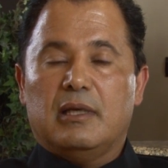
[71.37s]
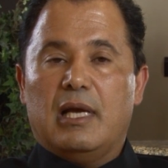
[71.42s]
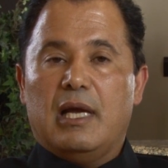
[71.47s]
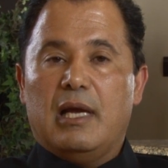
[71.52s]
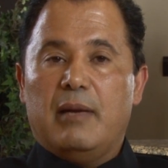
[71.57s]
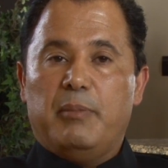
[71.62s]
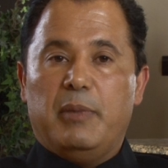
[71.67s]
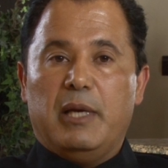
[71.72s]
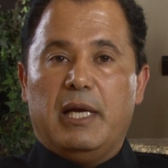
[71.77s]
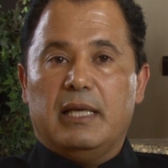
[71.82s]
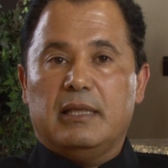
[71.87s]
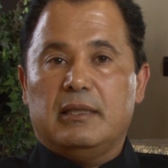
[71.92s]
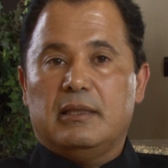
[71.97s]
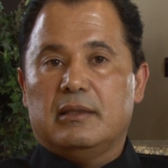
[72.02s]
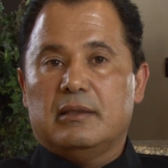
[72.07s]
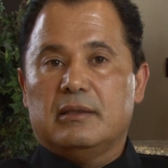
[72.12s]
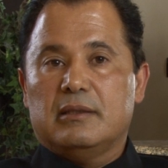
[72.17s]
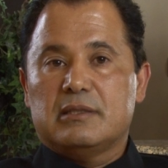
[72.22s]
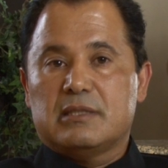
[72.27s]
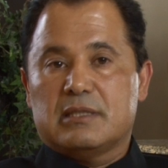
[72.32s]
a bad
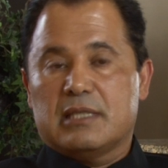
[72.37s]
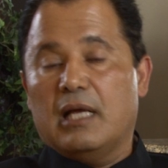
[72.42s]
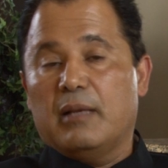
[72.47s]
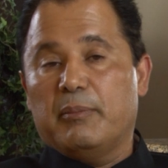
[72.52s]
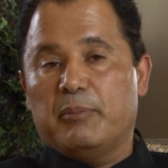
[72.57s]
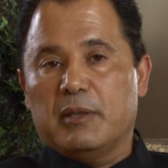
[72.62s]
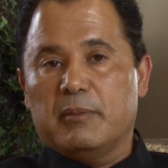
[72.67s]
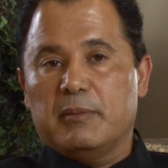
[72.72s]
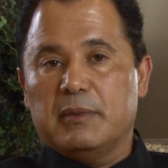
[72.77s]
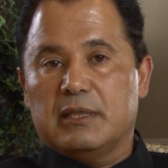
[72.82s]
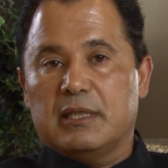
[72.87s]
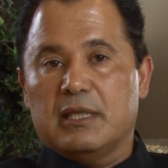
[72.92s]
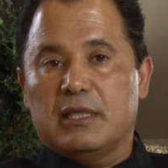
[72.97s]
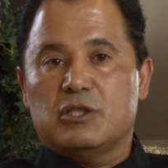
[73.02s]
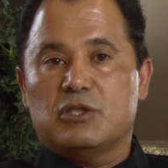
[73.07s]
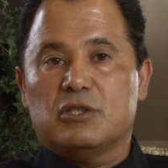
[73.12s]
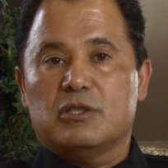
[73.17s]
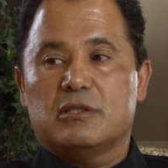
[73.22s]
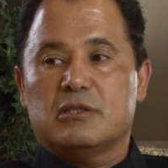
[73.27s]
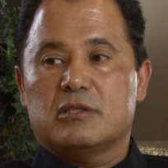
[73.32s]
scalp pigmentation.